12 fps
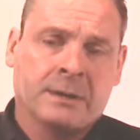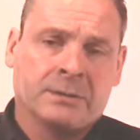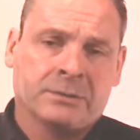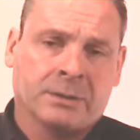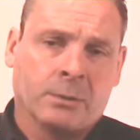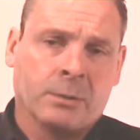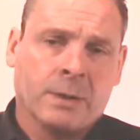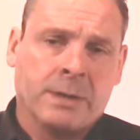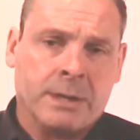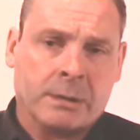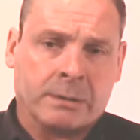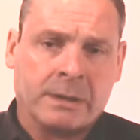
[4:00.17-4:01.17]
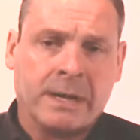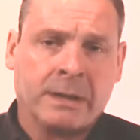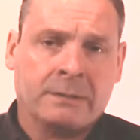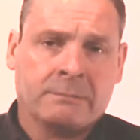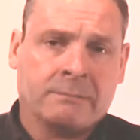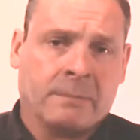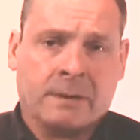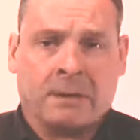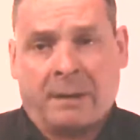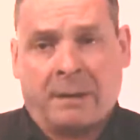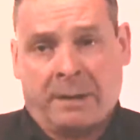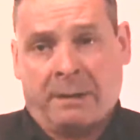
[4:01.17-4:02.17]
So you can get,
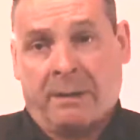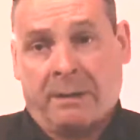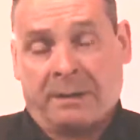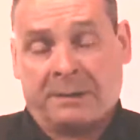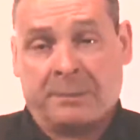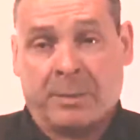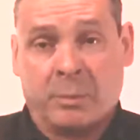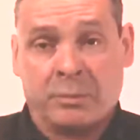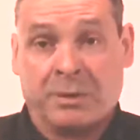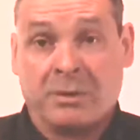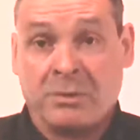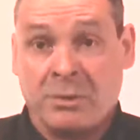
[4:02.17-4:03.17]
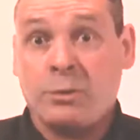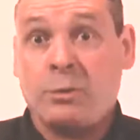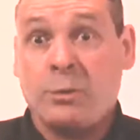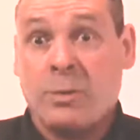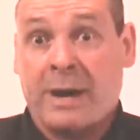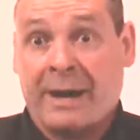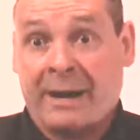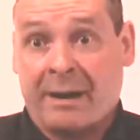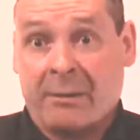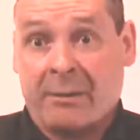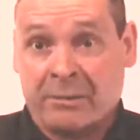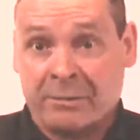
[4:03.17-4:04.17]
I suppose, a new
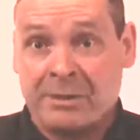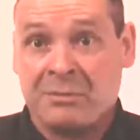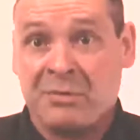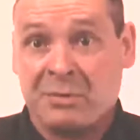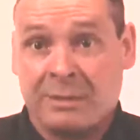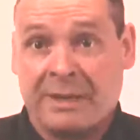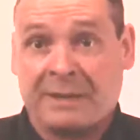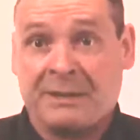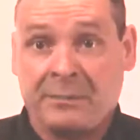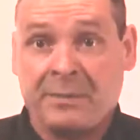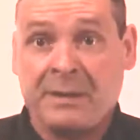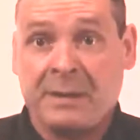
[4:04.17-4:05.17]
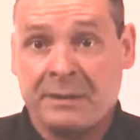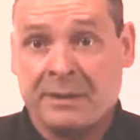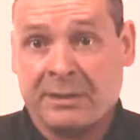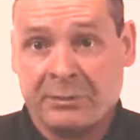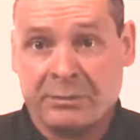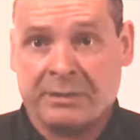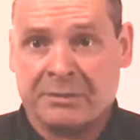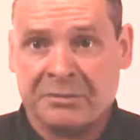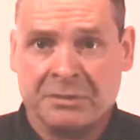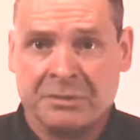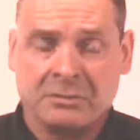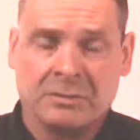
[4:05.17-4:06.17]
or unusual activity that triggers
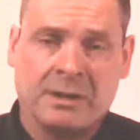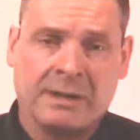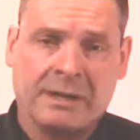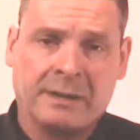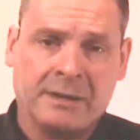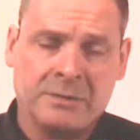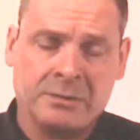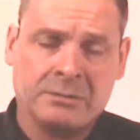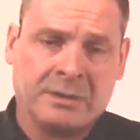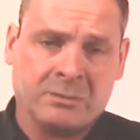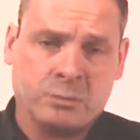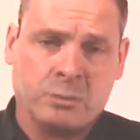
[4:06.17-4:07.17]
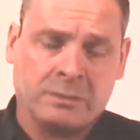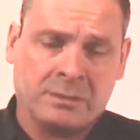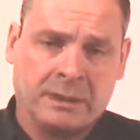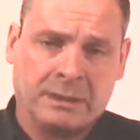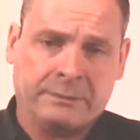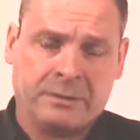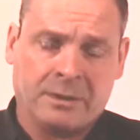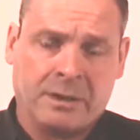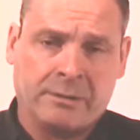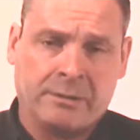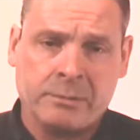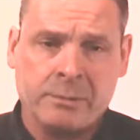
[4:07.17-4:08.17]
an underlying issue. That's one kind of
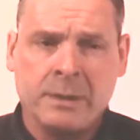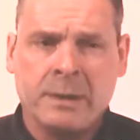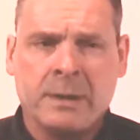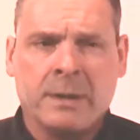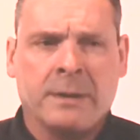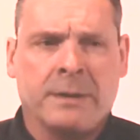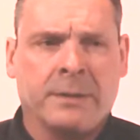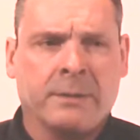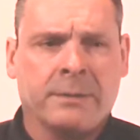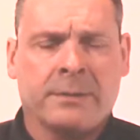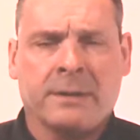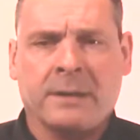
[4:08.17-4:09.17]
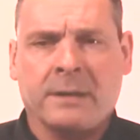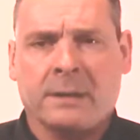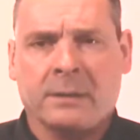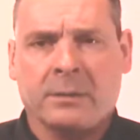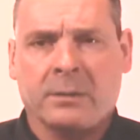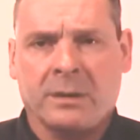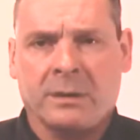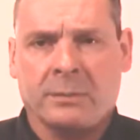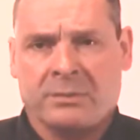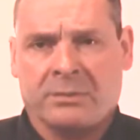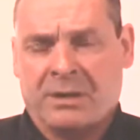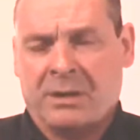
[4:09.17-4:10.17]
scenario. The other thing you
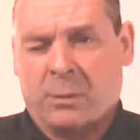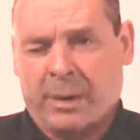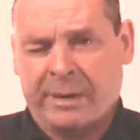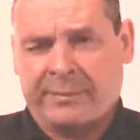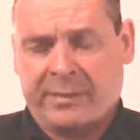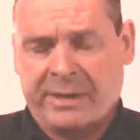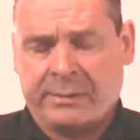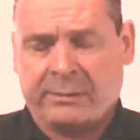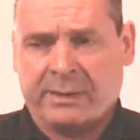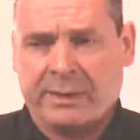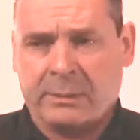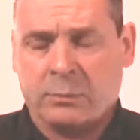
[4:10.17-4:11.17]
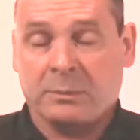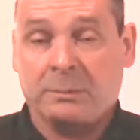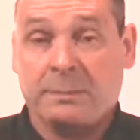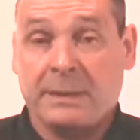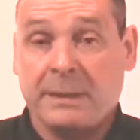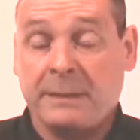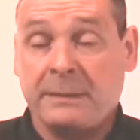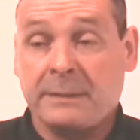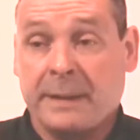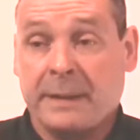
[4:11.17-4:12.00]
would see quite frequently would be